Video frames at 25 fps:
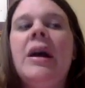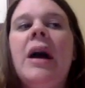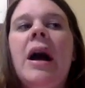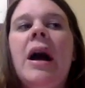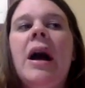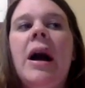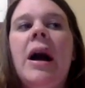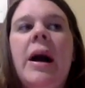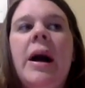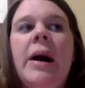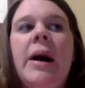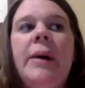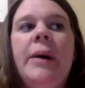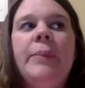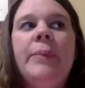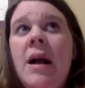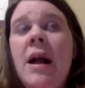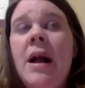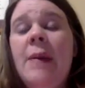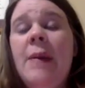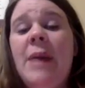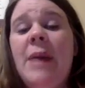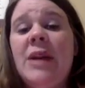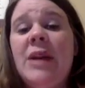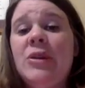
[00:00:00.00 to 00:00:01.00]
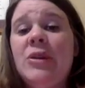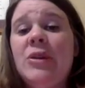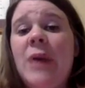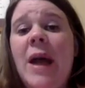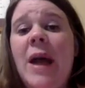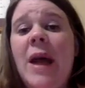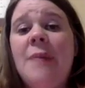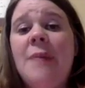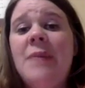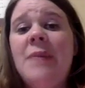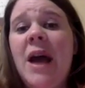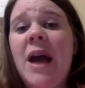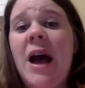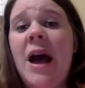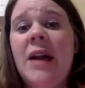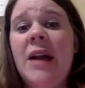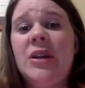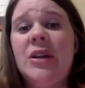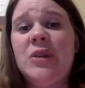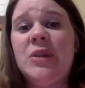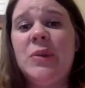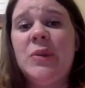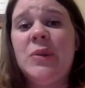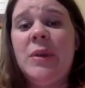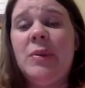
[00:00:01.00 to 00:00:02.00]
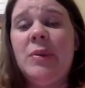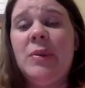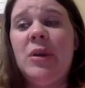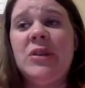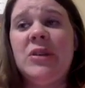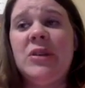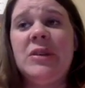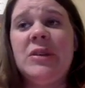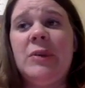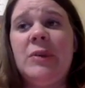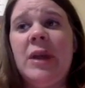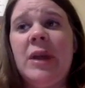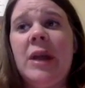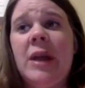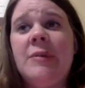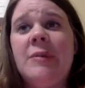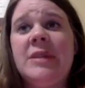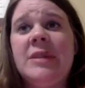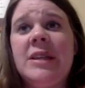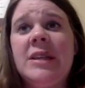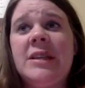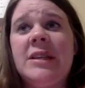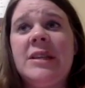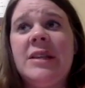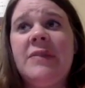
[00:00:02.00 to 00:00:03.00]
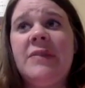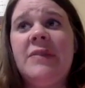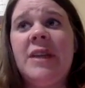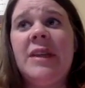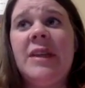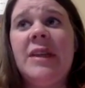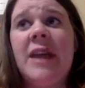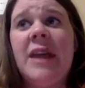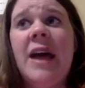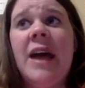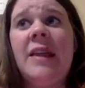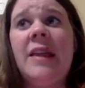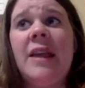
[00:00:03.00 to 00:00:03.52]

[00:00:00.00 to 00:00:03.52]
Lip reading: And mind you, I'm not a sweet person when it comes to stuff like that.